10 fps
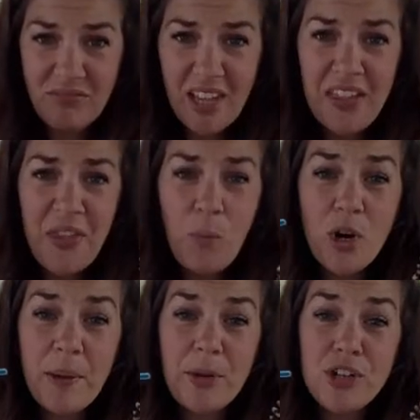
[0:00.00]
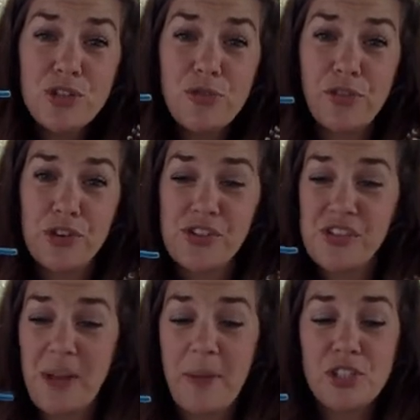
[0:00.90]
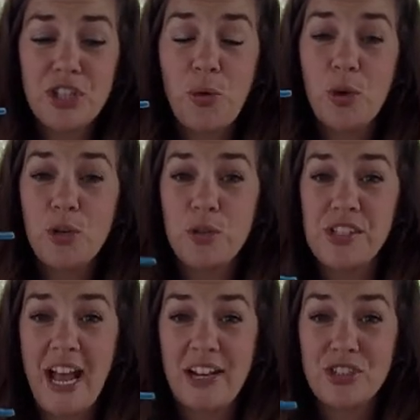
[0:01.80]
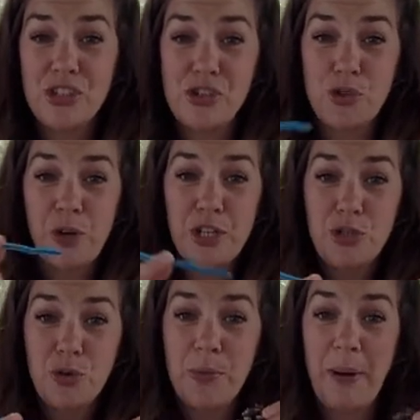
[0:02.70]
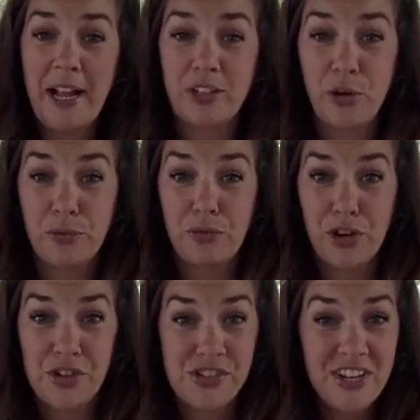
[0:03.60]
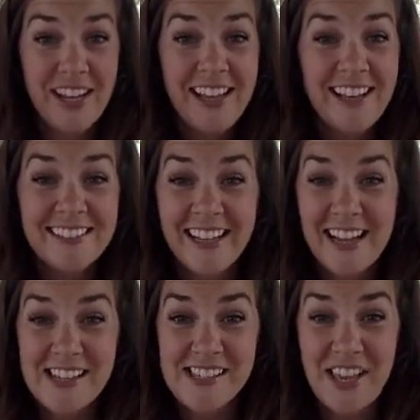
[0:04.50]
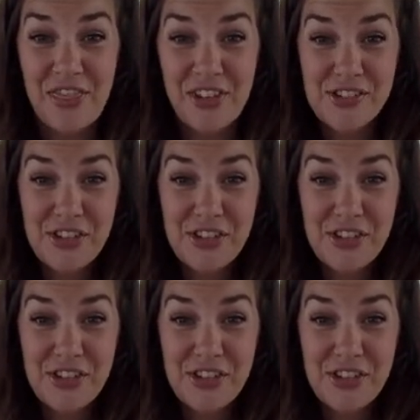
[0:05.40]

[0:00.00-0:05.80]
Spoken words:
And then what I'm going to do first is I'm actually going to attach the string to the pine cone first. Like I said, things